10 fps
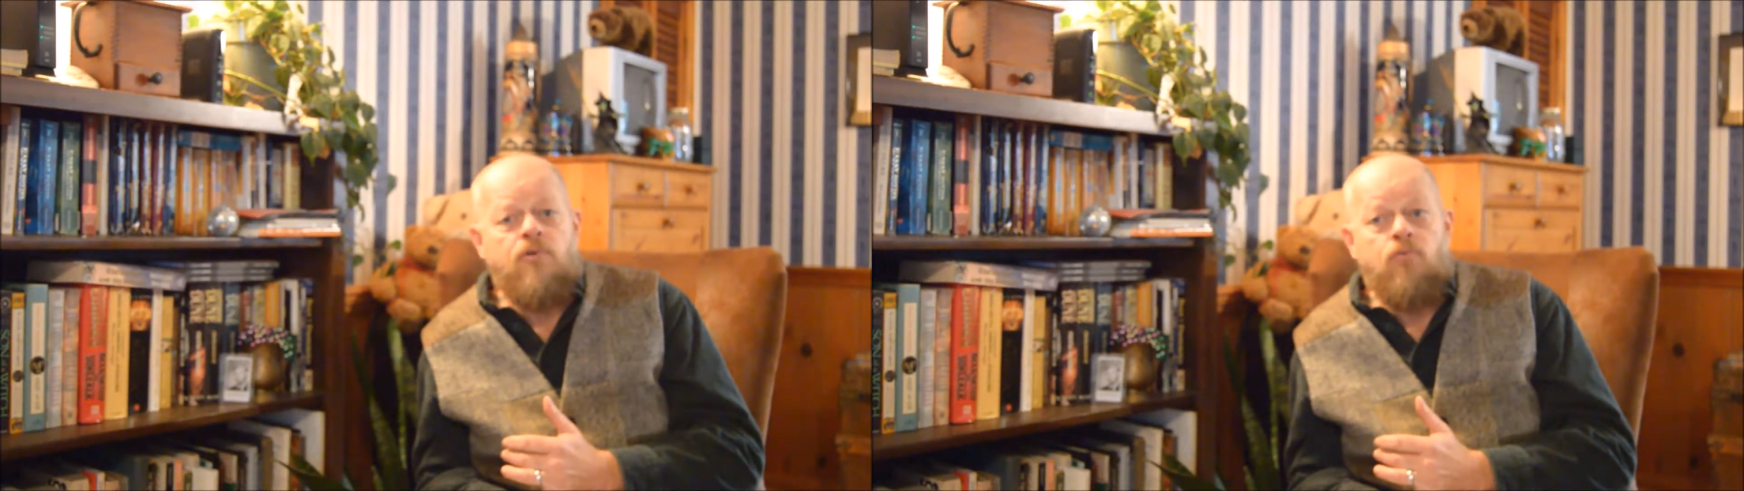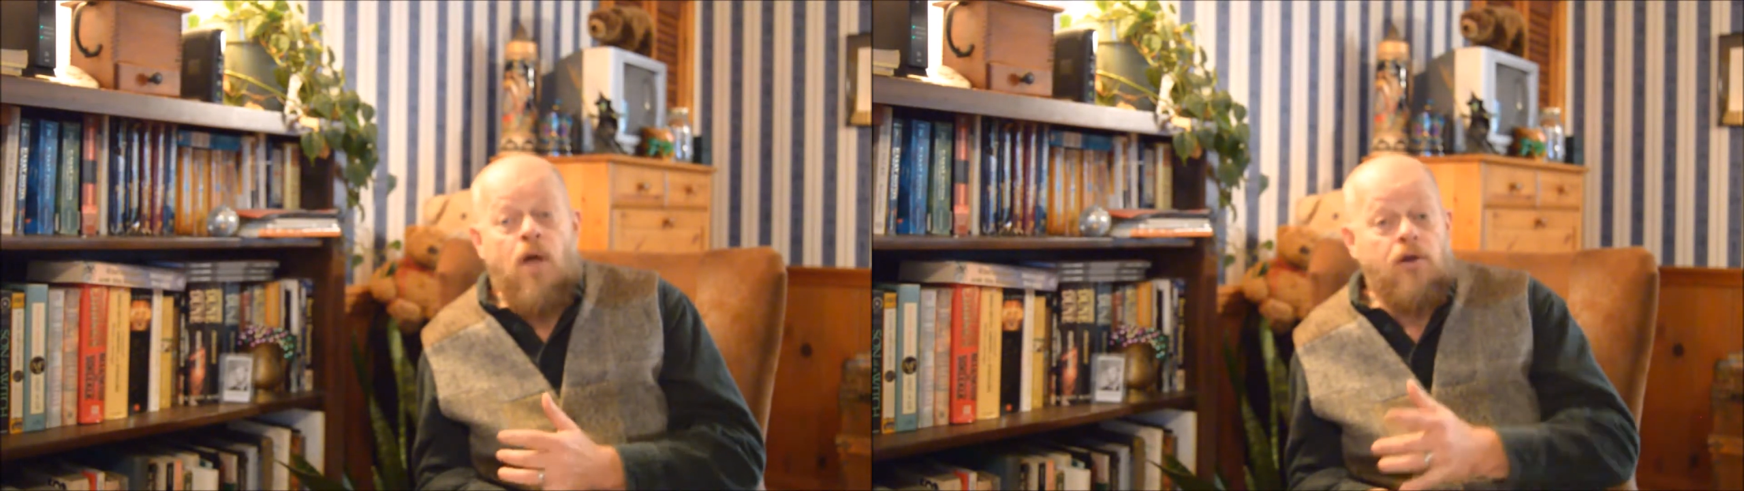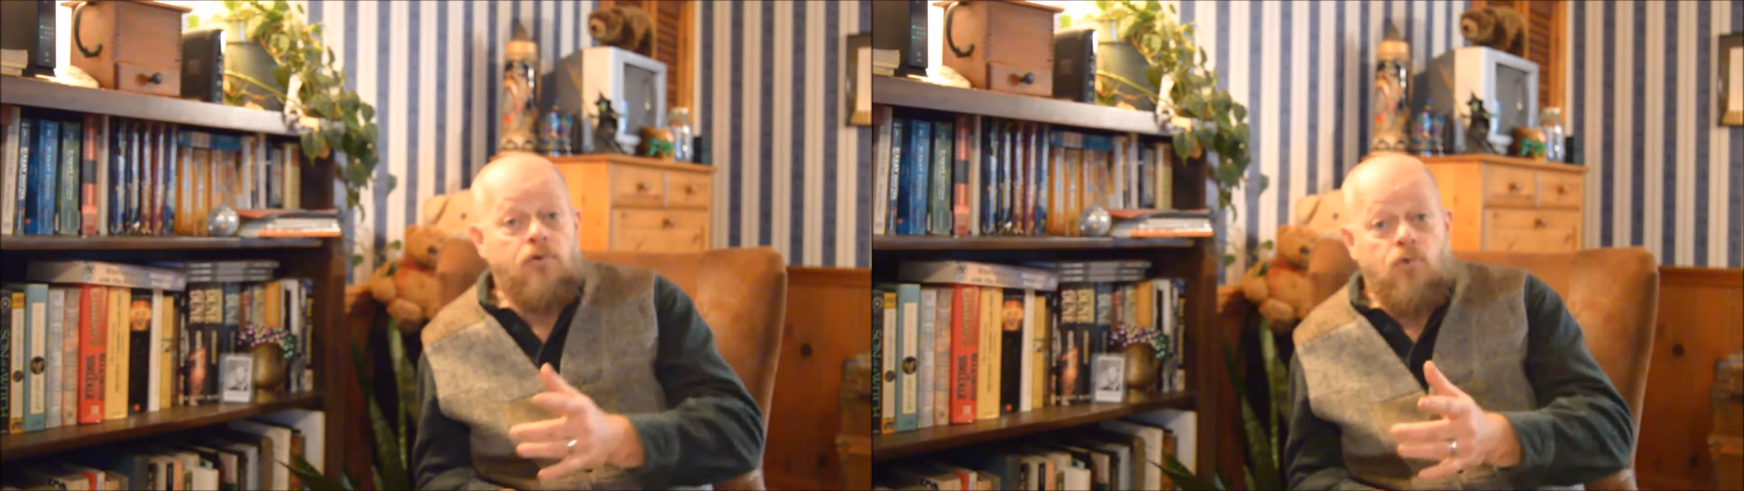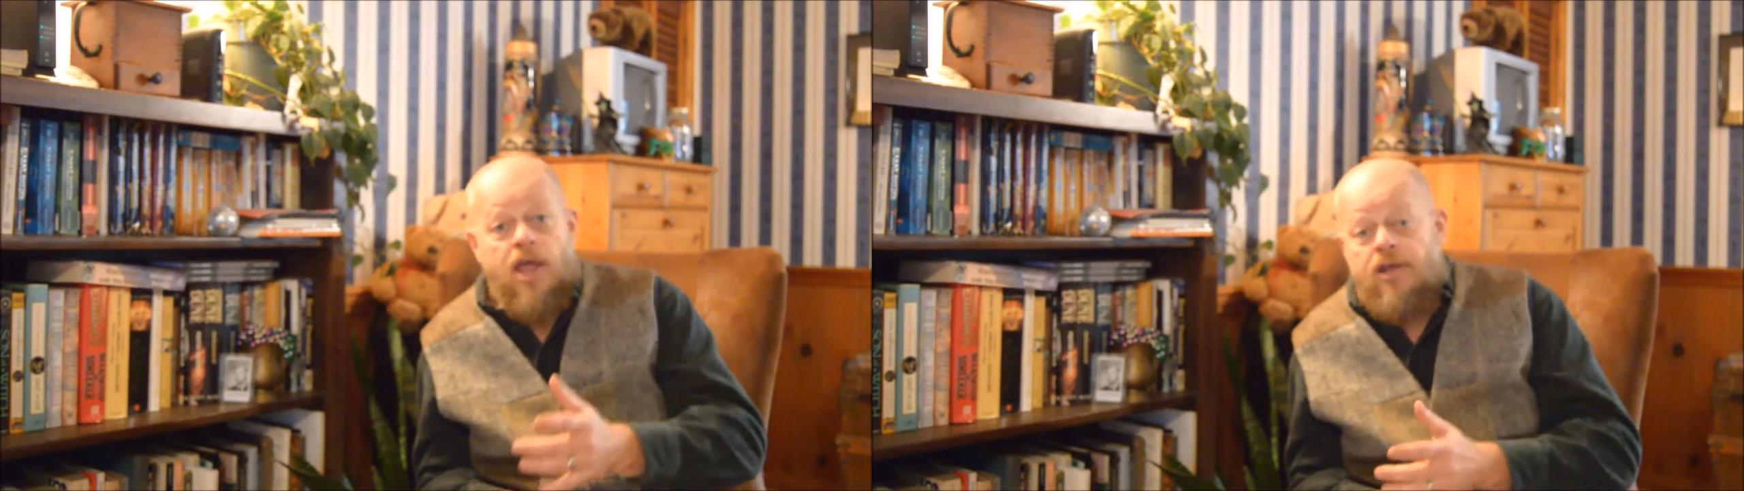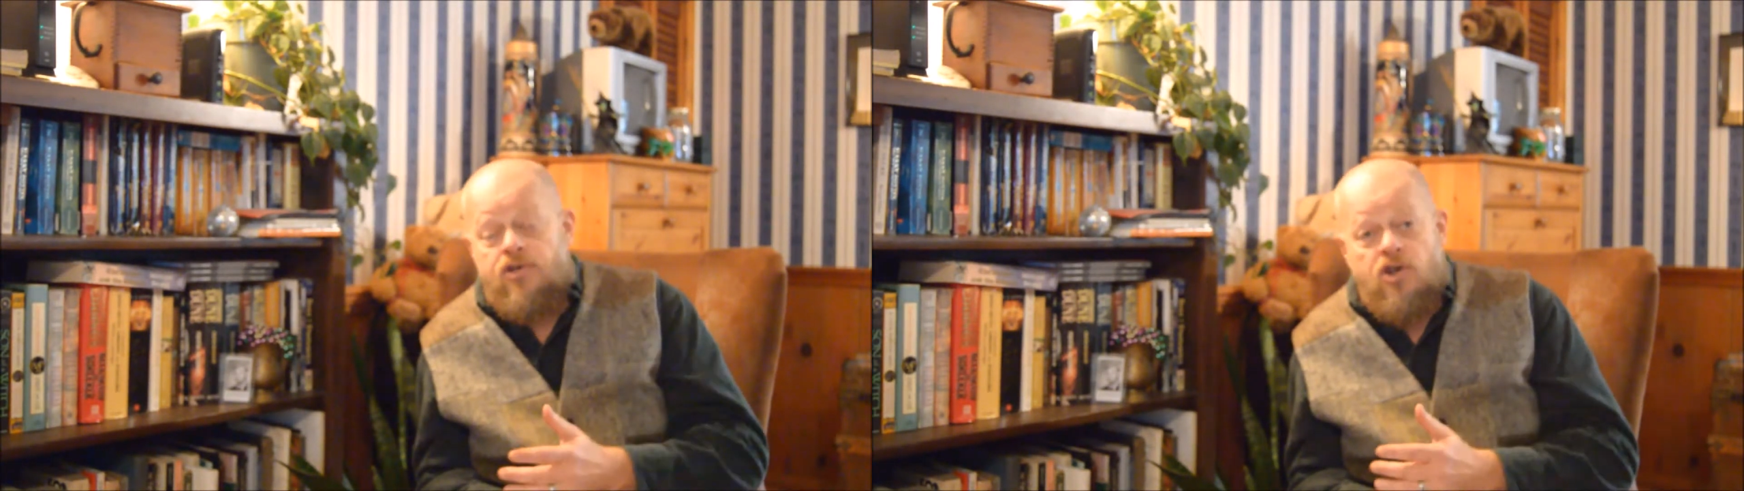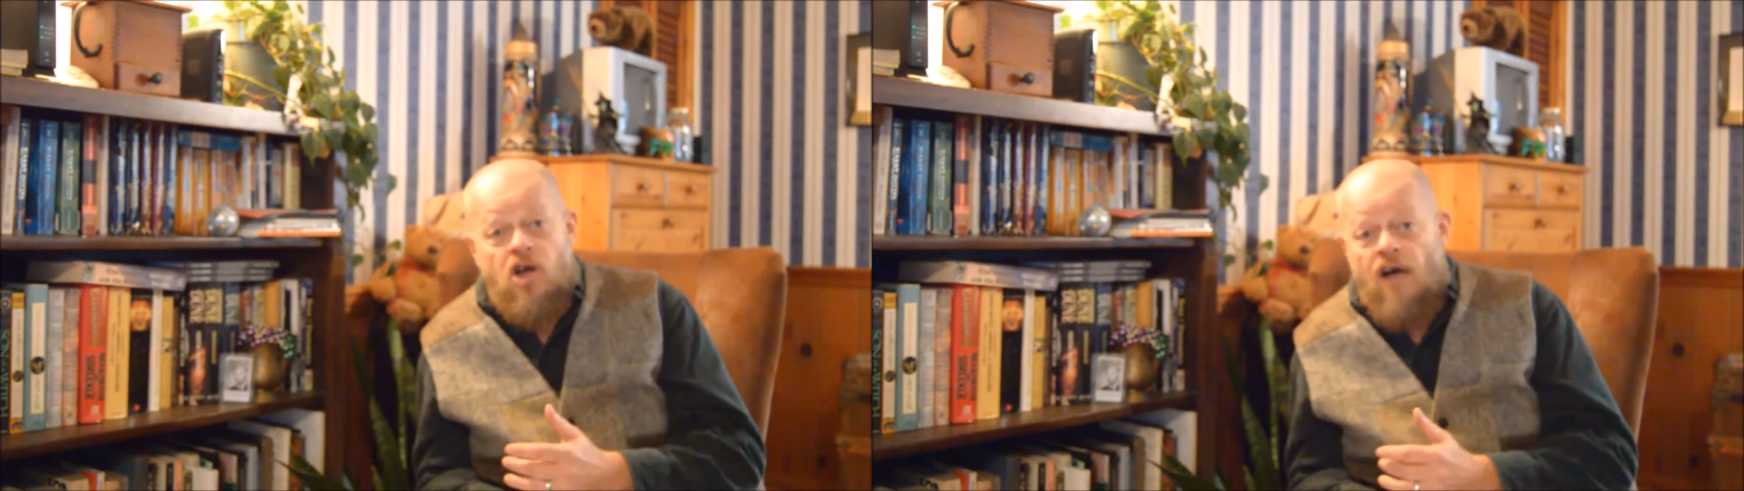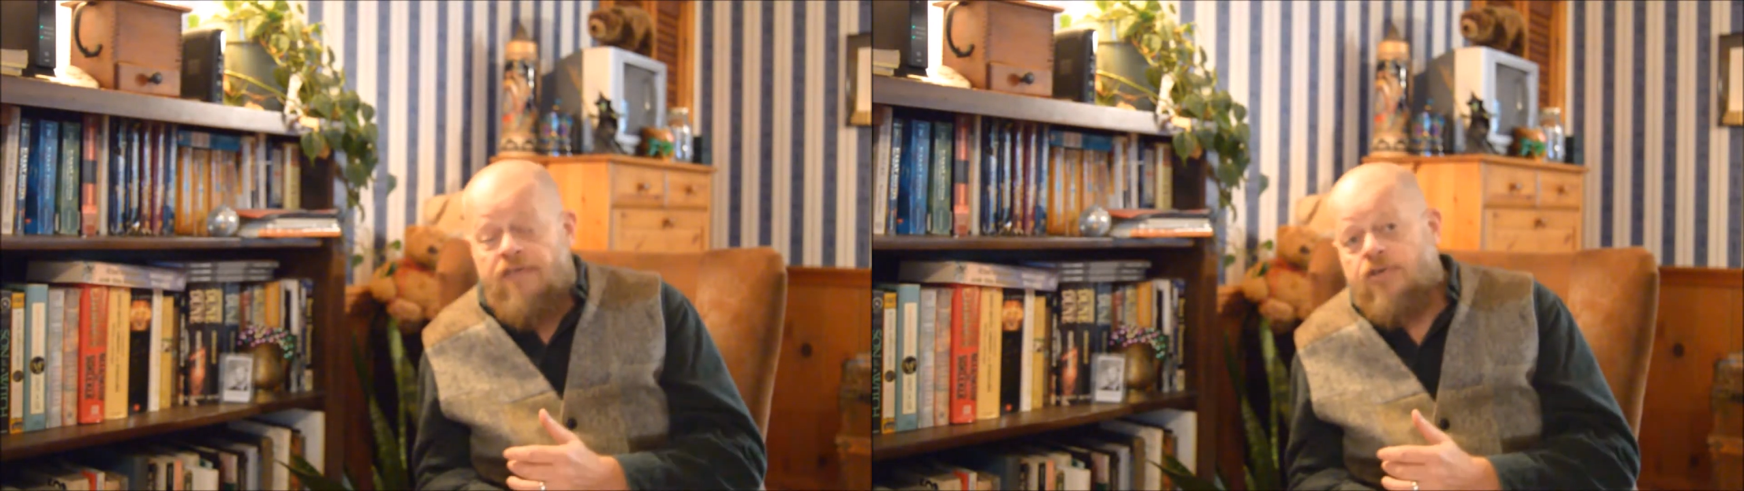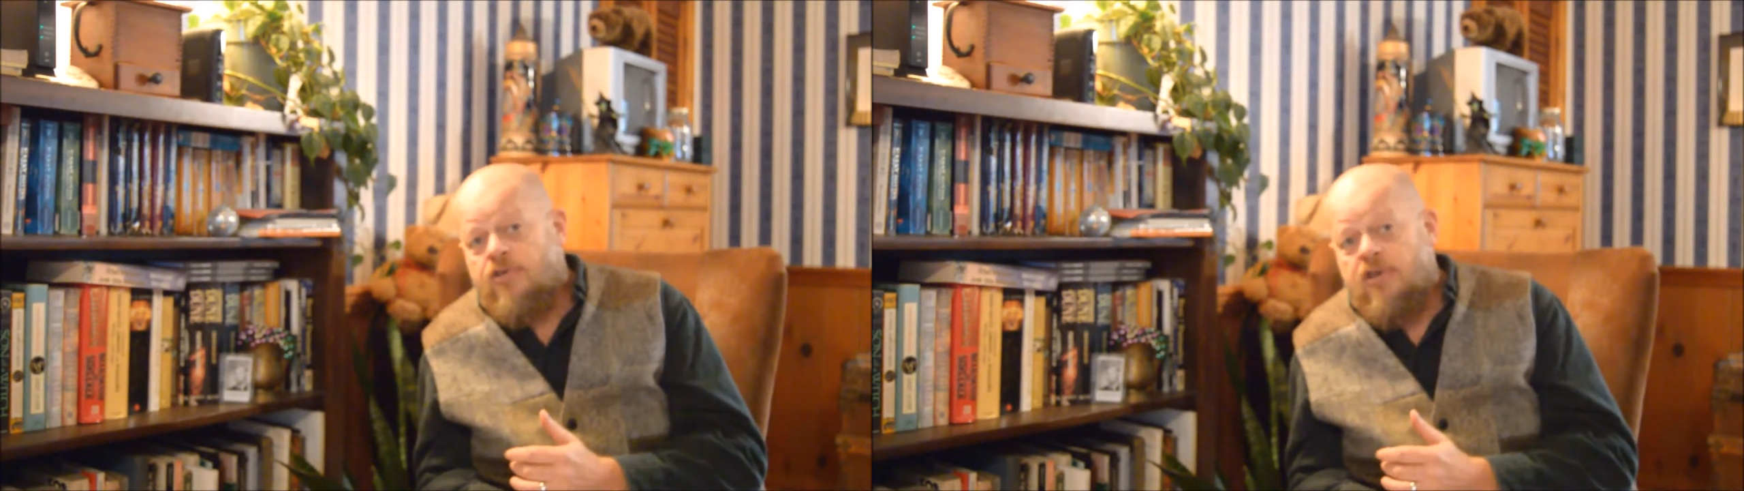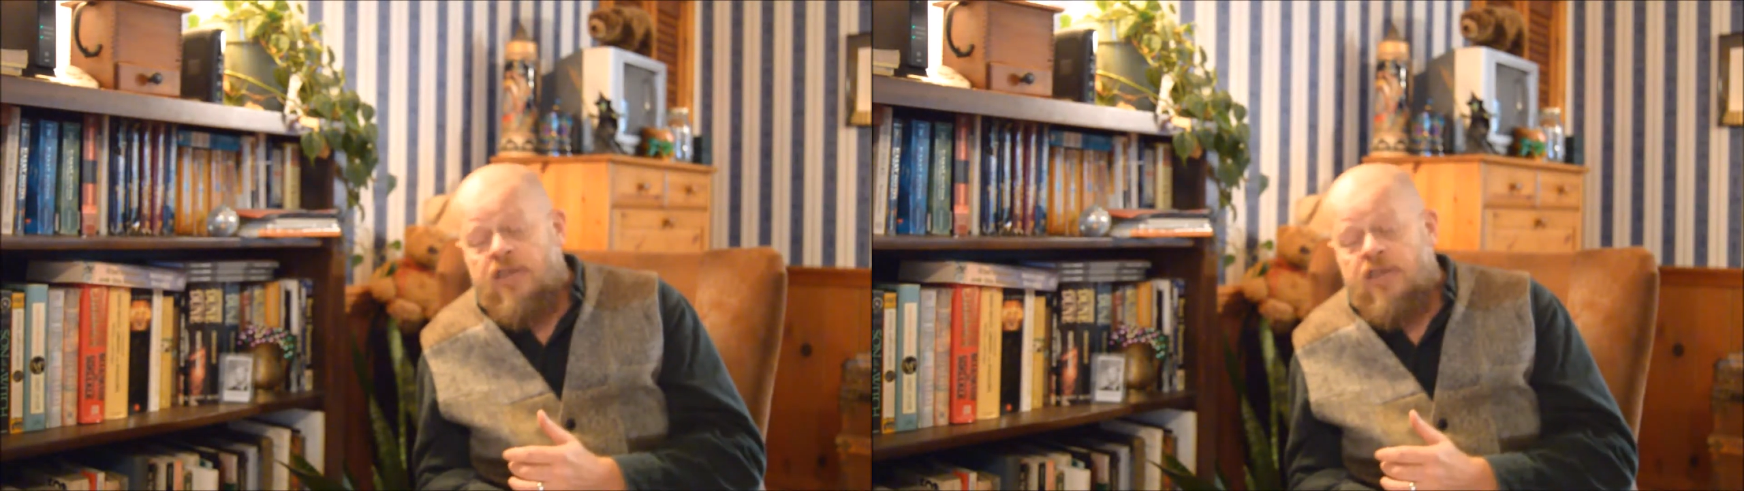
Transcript: Ronald Reagan took office